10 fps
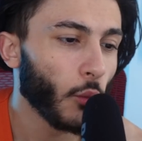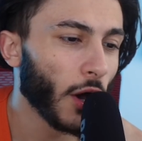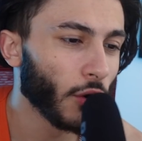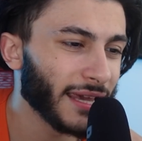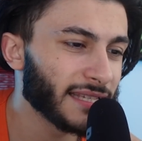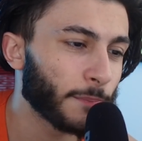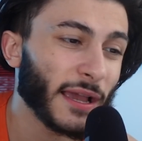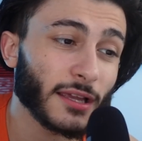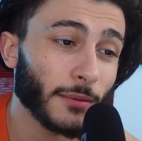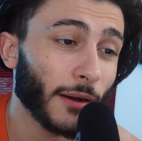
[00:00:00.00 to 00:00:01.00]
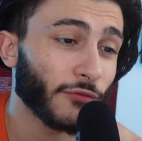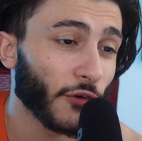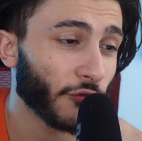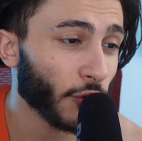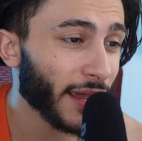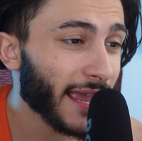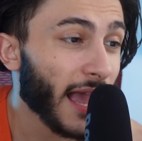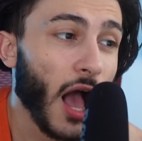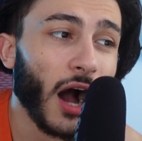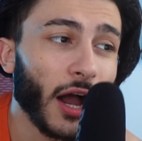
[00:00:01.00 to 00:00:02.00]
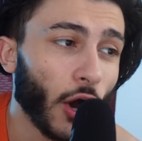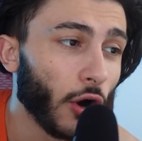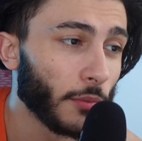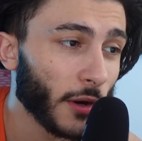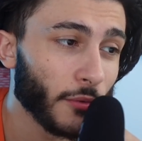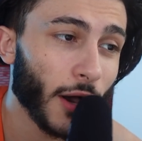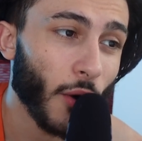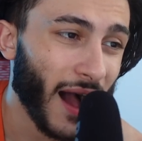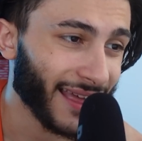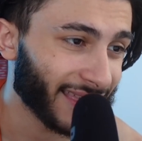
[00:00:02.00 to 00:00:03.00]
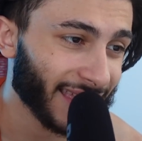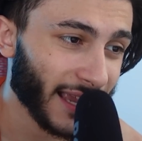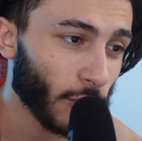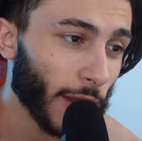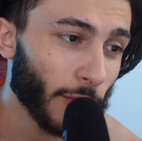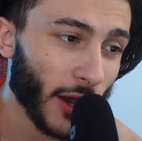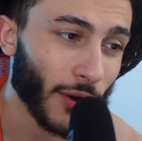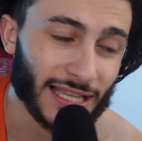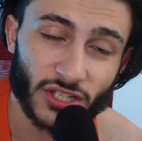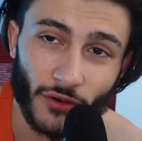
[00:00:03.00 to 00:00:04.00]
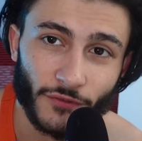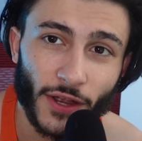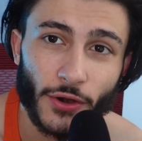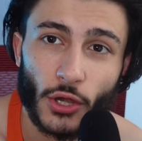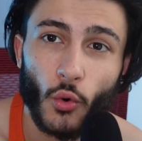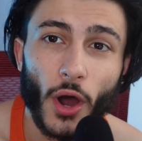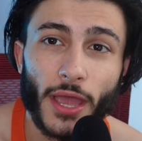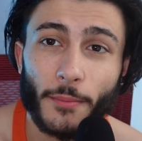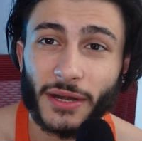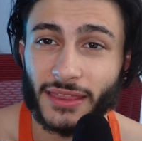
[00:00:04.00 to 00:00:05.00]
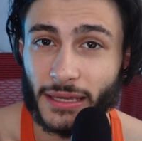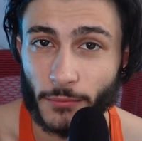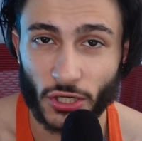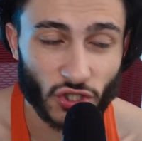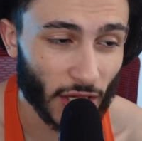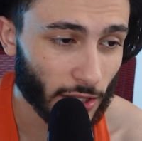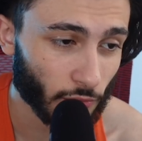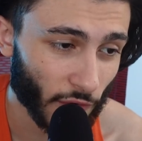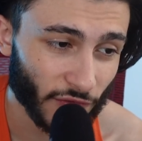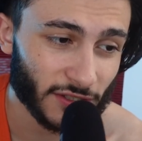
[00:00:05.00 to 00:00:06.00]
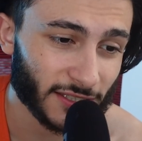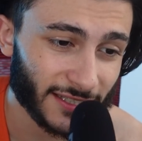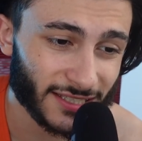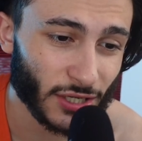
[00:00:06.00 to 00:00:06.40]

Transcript: Will Leeds picking him up for free? I hope we will. I think we will. It's gone very quiet, but I think much like the Raphinha to